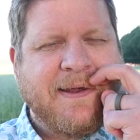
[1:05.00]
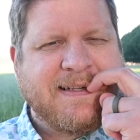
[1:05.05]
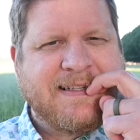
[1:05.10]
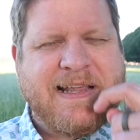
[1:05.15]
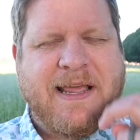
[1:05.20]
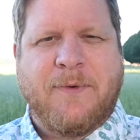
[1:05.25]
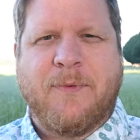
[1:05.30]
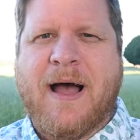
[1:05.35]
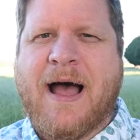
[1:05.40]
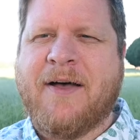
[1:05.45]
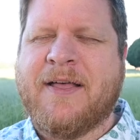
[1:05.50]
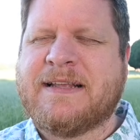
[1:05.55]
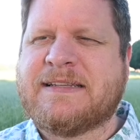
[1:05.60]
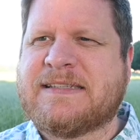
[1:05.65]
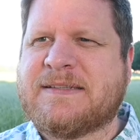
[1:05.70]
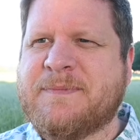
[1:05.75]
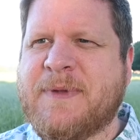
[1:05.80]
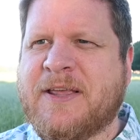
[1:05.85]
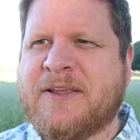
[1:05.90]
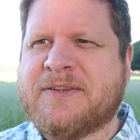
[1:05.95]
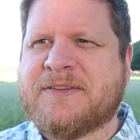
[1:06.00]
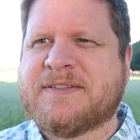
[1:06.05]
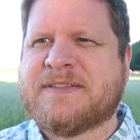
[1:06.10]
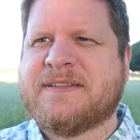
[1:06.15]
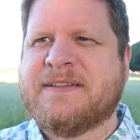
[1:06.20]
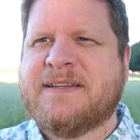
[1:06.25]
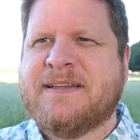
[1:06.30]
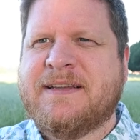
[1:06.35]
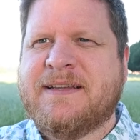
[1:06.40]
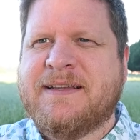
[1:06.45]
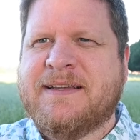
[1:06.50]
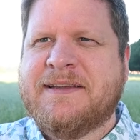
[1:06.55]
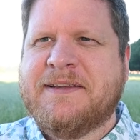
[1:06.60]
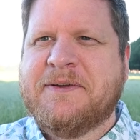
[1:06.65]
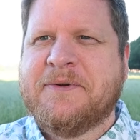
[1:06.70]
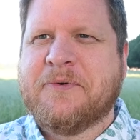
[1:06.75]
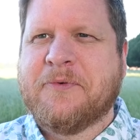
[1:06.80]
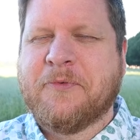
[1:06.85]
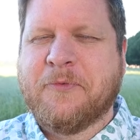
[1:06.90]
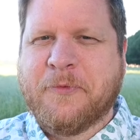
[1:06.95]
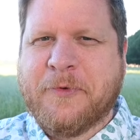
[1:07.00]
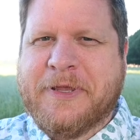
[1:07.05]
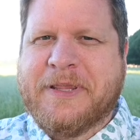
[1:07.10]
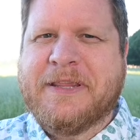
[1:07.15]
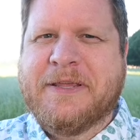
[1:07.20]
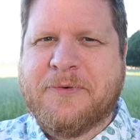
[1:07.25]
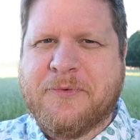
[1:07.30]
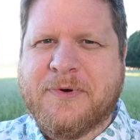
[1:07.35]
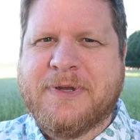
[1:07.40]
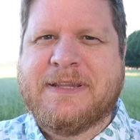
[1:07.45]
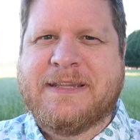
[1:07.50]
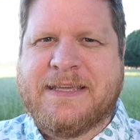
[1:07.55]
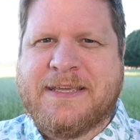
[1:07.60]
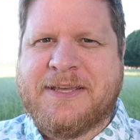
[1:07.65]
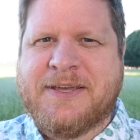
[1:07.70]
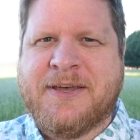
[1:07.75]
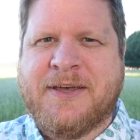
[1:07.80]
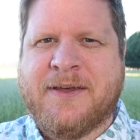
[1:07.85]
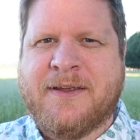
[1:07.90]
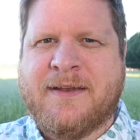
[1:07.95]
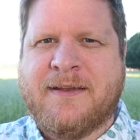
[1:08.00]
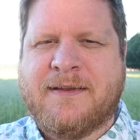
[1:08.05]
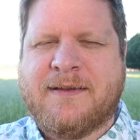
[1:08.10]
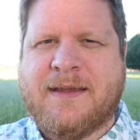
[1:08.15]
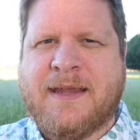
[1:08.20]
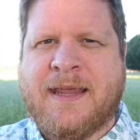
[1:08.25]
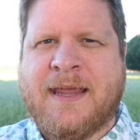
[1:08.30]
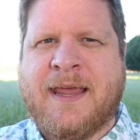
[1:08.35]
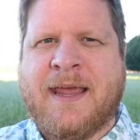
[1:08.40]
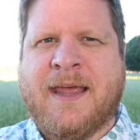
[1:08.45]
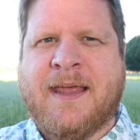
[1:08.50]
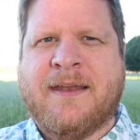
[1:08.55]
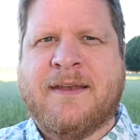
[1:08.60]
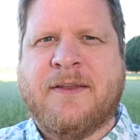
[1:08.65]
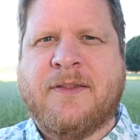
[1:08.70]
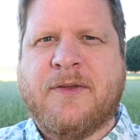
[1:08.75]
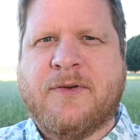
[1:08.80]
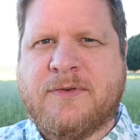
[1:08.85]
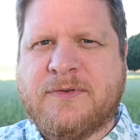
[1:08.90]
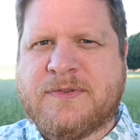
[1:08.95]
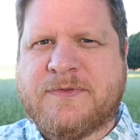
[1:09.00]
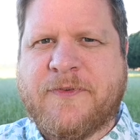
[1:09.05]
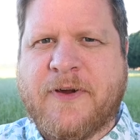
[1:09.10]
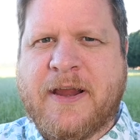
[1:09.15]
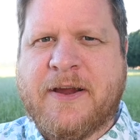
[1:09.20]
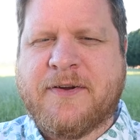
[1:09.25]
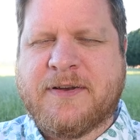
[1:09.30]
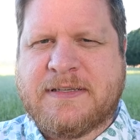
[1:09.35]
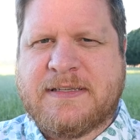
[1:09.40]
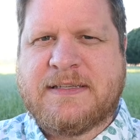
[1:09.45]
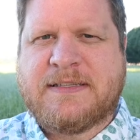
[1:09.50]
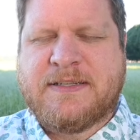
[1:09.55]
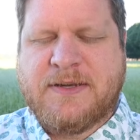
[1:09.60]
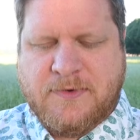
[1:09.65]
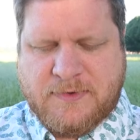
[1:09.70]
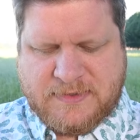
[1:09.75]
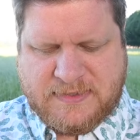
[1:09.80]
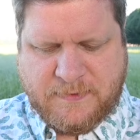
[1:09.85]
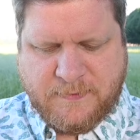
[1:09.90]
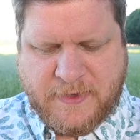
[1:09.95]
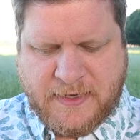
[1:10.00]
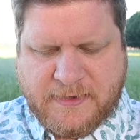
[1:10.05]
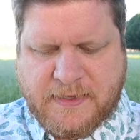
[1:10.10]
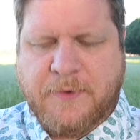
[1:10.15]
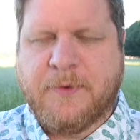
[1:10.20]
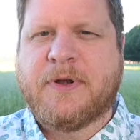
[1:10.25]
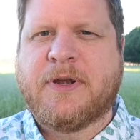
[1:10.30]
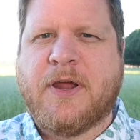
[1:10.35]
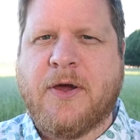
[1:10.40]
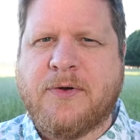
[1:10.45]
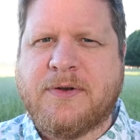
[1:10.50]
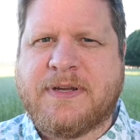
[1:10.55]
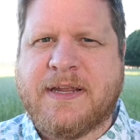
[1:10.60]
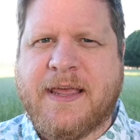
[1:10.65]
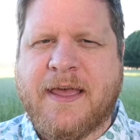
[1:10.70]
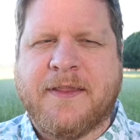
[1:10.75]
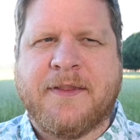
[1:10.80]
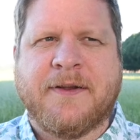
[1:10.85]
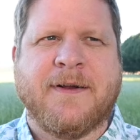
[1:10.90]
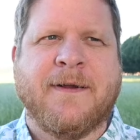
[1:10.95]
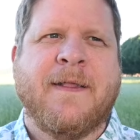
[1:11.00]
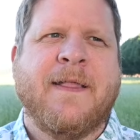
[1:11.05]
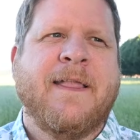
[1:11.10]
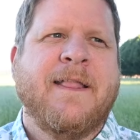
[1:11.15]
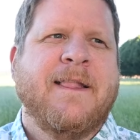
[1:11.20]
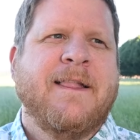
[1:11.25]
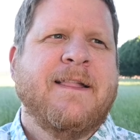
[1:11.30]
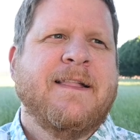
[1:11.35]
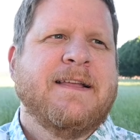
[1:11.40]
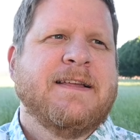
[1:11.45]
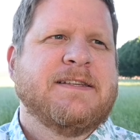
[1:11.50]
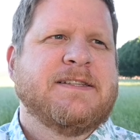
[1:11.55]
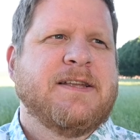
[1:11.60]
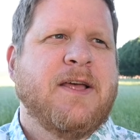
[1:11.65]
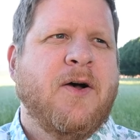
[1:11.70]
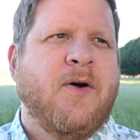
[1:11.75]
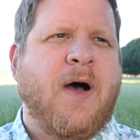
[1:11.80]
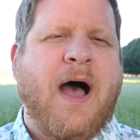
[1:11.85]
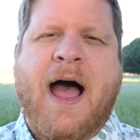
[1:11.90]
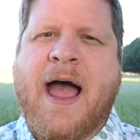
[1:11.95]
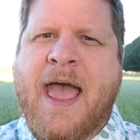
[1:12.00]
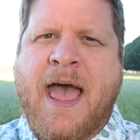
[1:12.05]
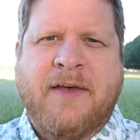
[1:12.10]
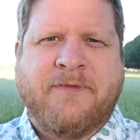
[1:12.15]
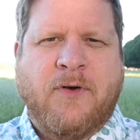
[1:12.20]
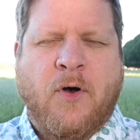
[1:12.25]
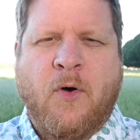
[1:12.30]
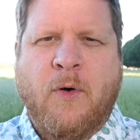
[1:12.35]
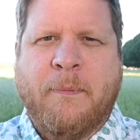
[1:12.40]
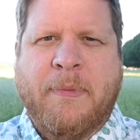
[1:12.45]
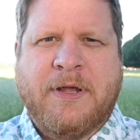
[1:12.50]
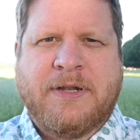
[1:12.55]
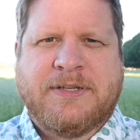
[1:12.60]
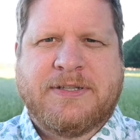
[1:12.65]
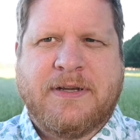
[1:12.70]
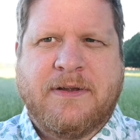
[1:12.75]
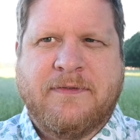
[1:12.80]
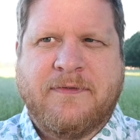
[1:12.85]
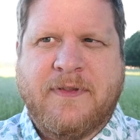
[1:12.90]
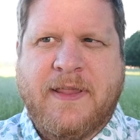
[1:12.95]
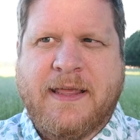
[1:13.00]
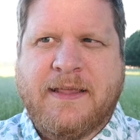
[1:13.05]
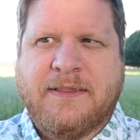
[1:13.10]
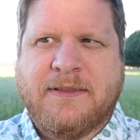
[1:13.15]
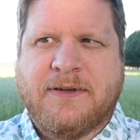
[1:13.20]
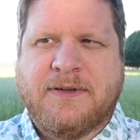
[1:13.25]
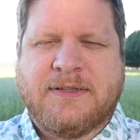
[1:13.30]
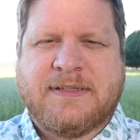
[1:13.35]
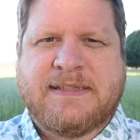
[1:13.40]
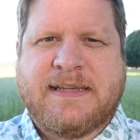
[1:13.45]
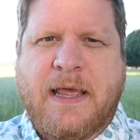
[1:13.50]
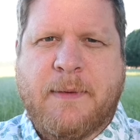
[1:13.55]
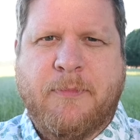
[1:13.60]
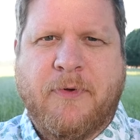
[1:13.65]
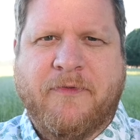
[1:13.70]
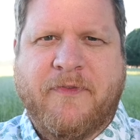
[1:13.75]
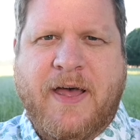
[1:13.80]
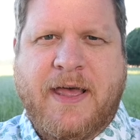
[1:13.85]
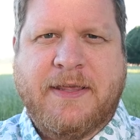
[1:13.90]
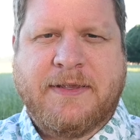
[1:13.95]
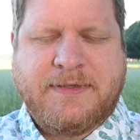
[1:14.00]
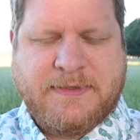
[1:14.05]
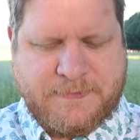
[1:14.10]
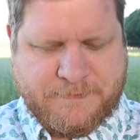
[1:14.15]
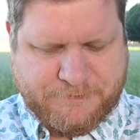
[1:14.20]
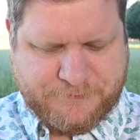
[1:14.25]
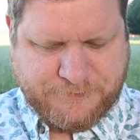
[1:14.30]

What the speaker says: was like, wow, that smells really, really good. And those fragrances don't seem like they would go together. So I have a whole bunch of like little sample vials.